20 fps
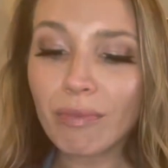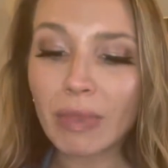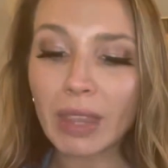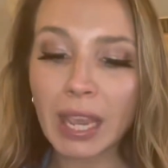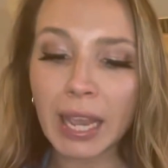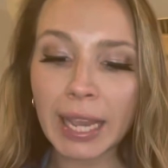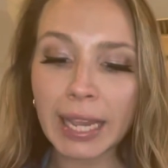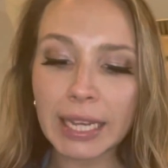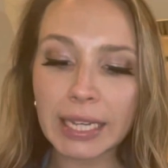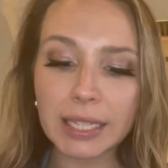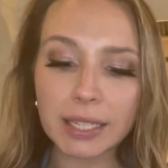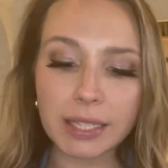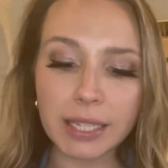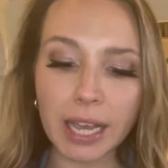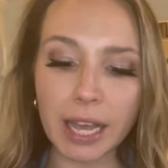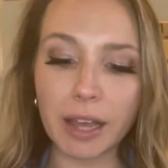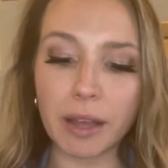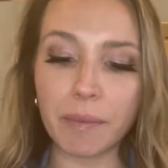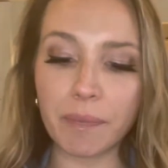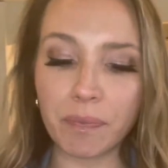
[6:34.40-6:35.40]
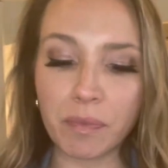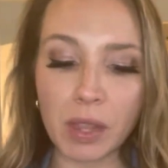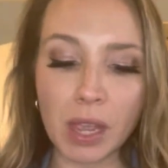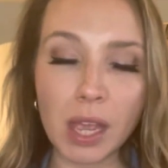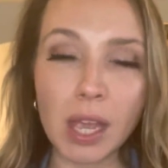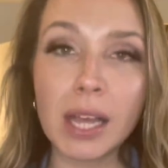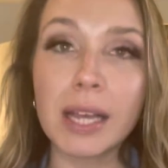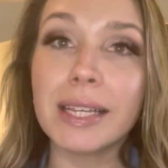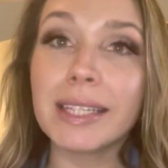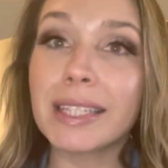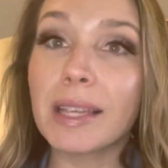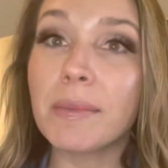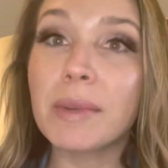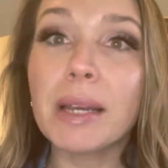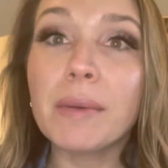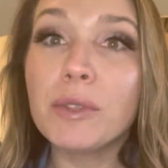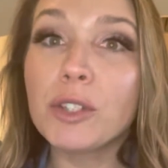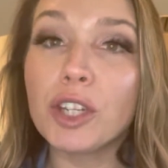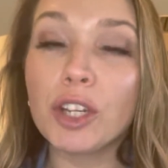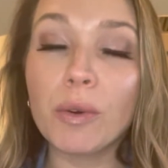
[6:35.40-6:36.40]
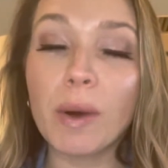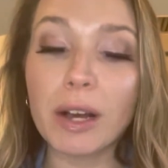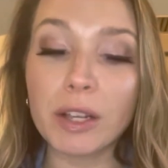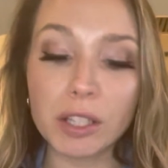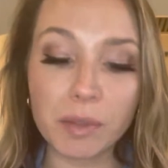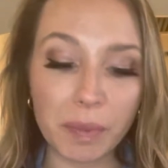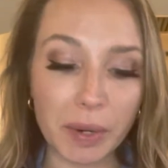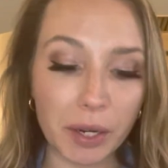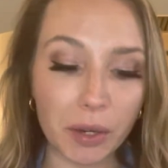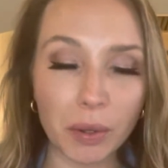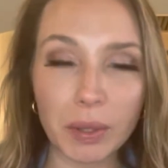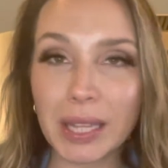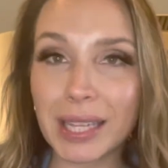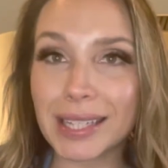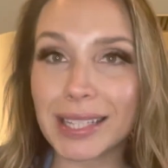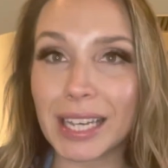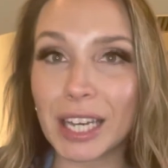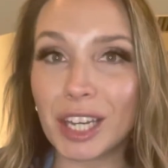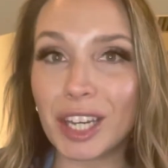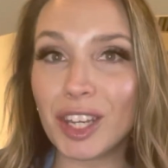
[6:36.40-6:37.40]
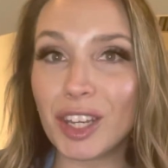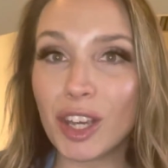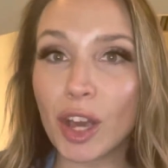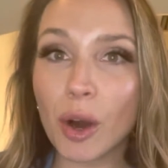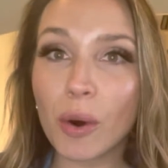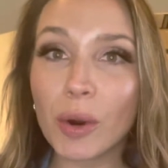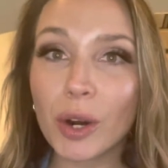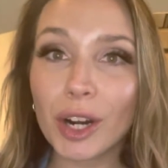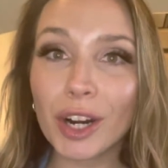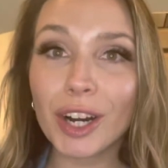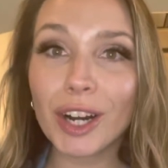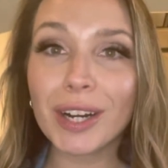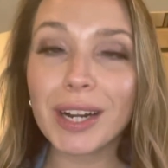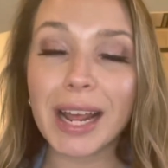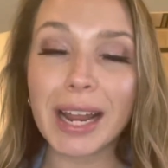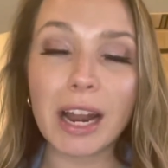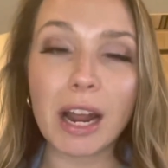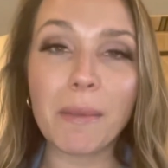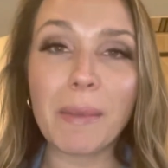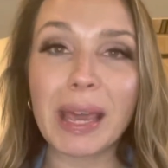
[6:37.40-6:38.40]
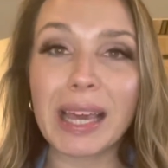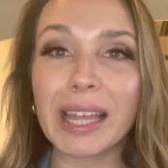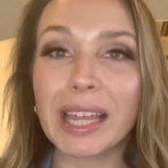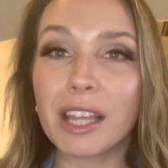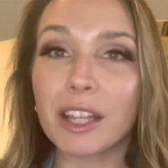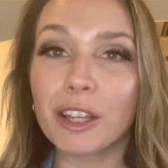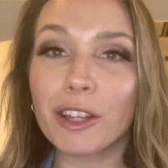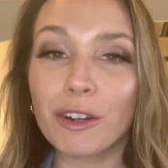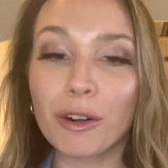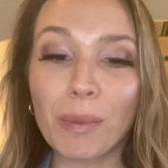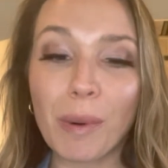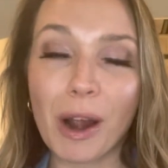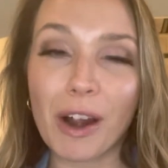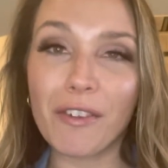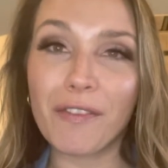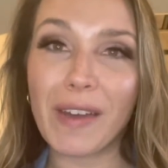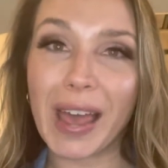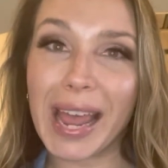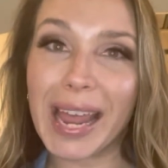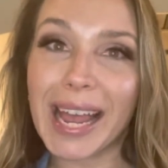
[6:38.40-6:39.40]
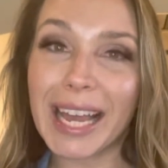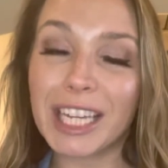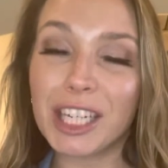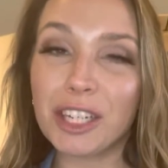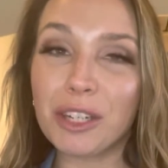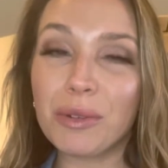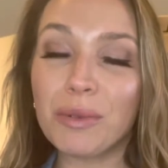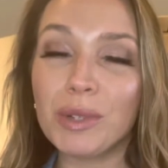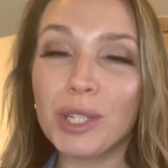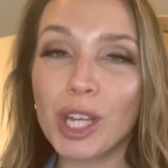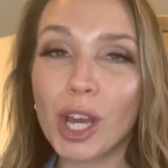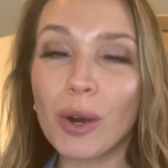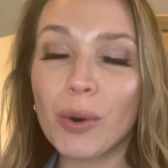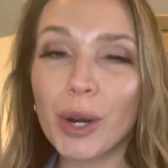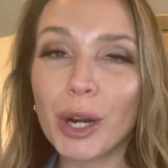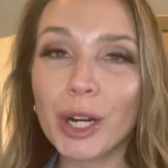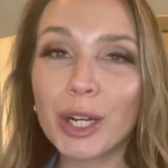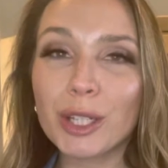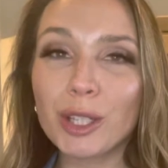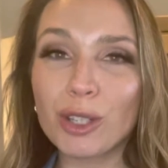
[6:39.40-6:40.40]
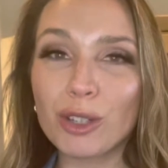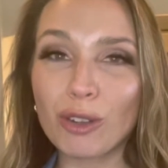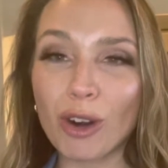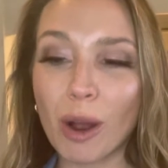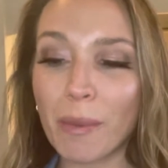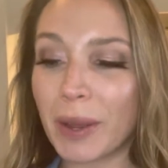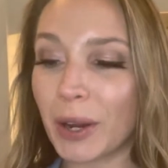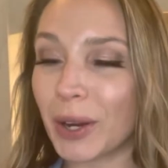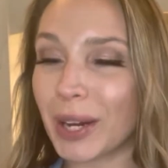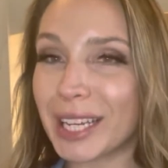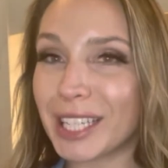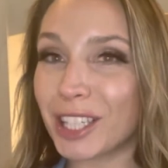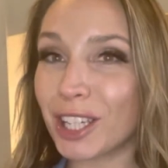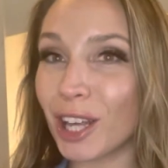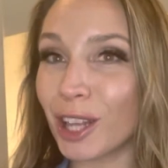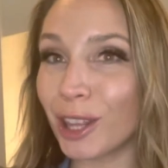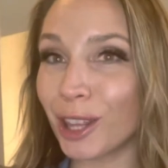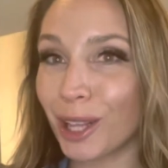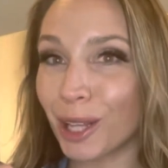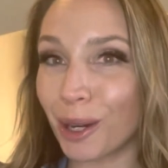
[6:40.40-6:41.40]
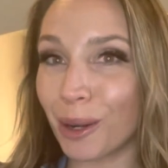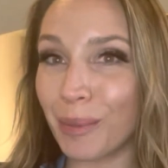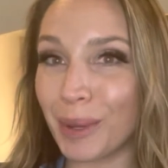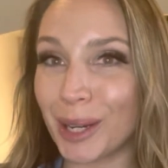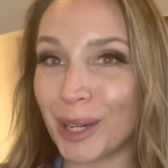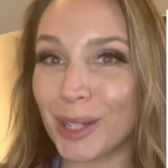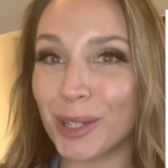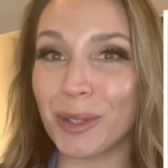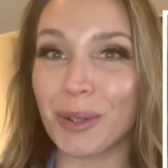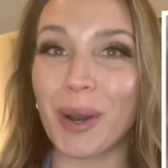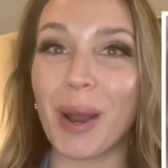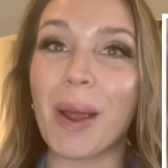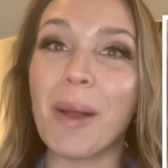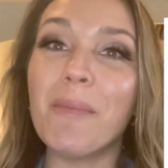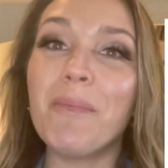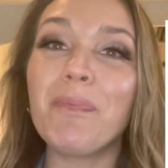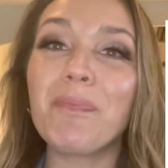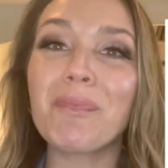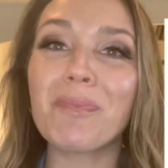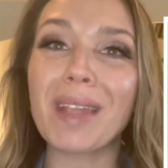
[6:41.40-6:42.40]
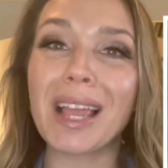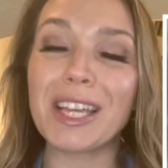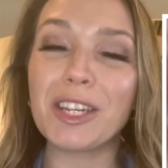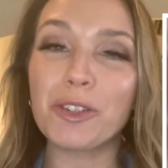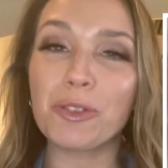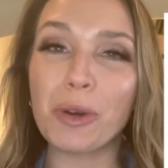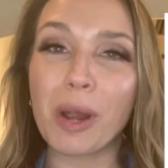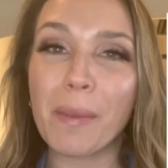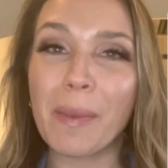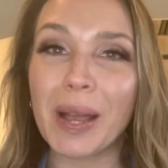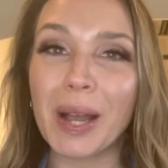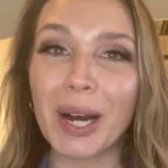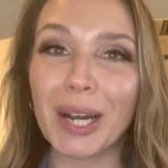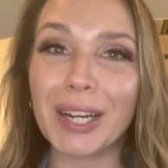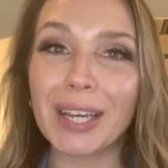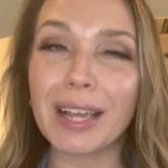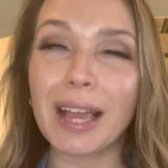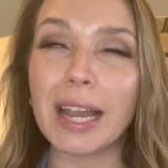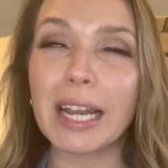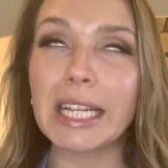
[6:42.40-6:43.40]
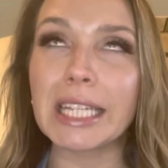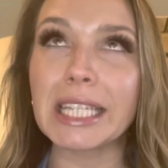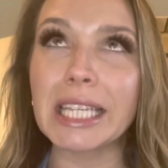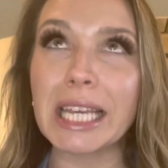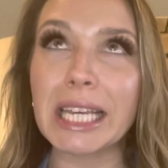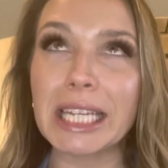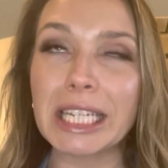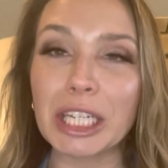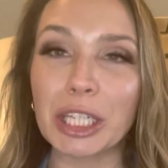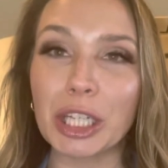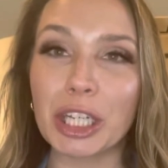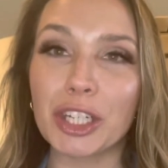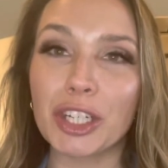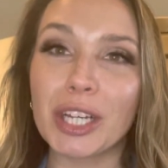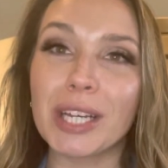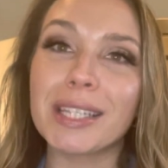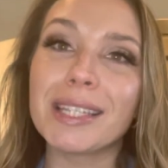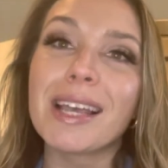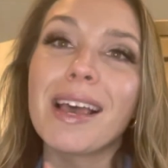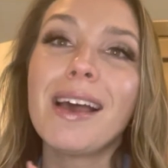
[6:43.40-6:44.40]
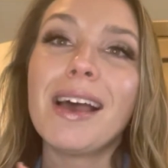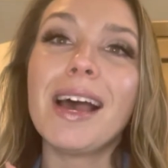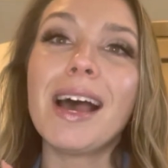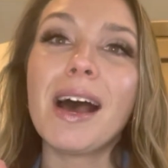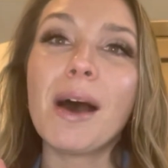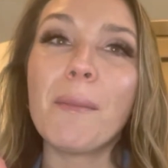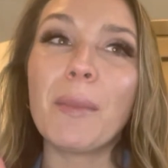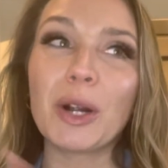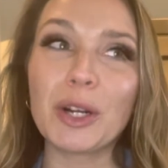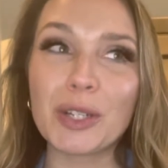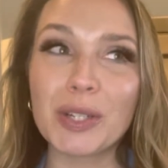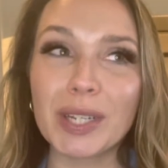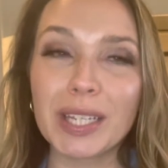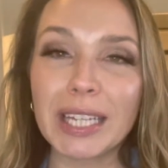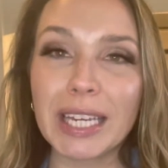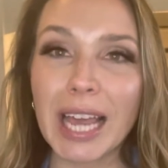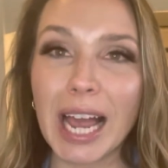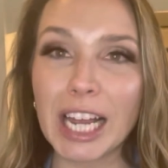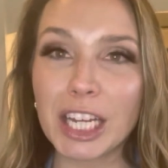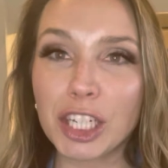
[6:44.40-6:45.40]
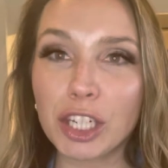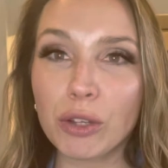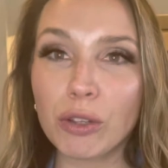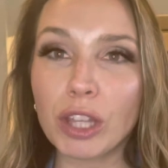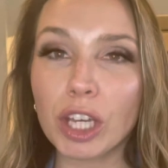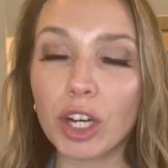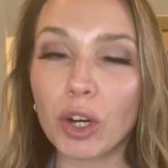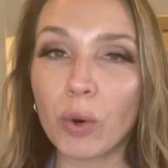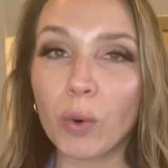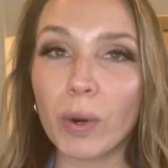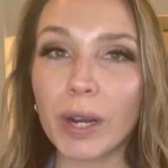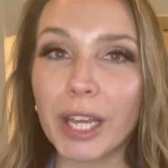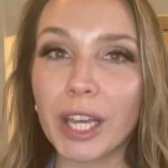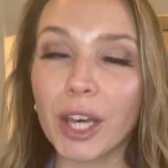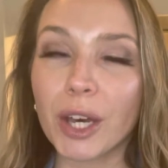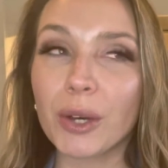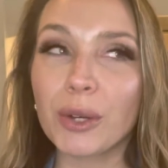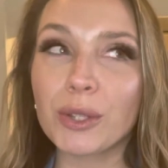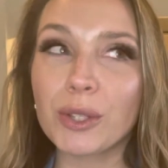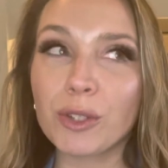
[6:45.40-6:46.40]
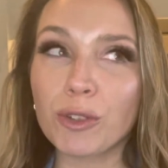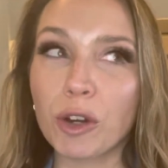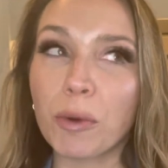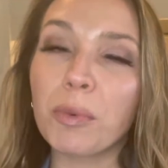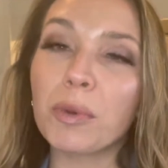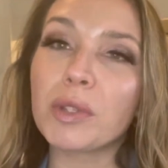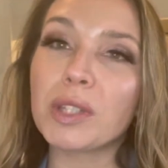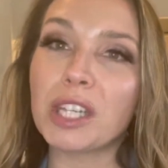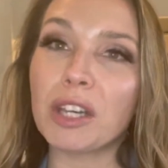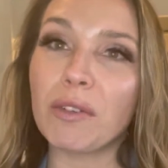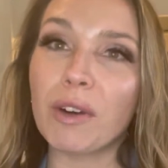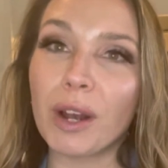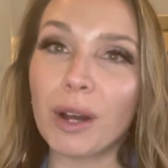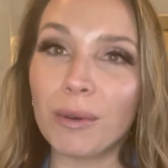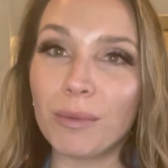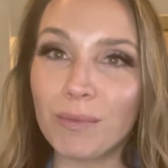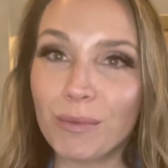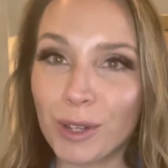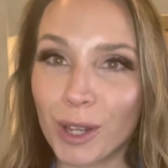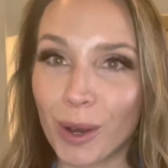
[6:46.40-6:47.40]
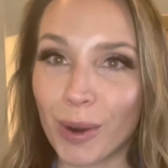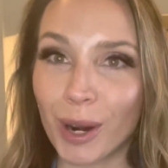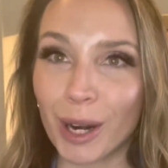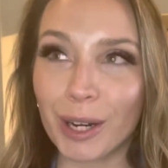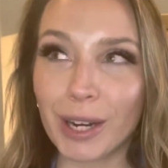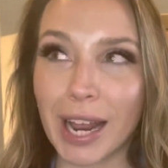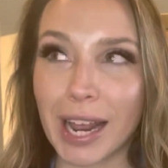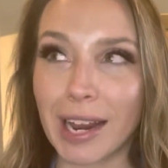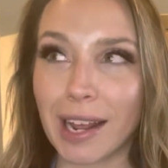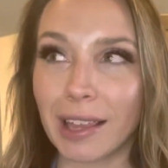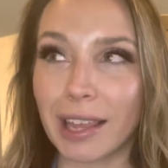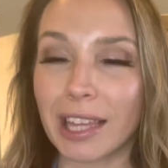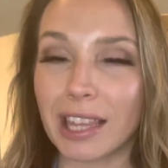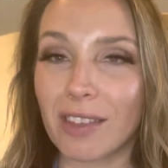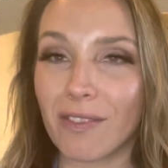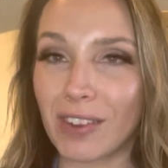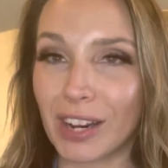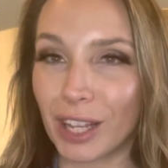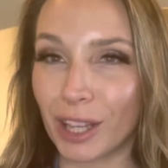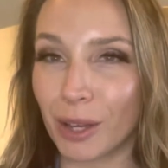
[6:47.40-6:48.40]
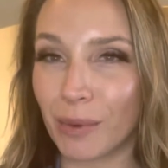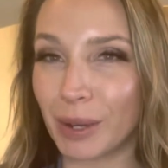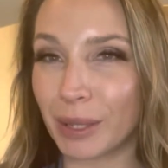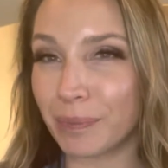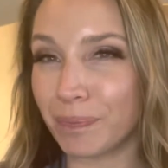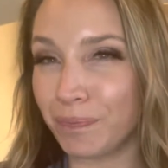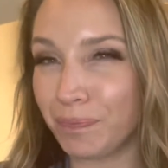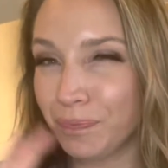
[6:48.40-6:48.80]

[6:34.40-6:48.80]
And sometimes too, I'll sprinkle this in yogurt and I make like a little parfait. I do yogurt, strawberries, a little bit of trim and Tribiotic, and it's like delicious. Personally, I do the Oikos 000 yogurt and I like the vanilla one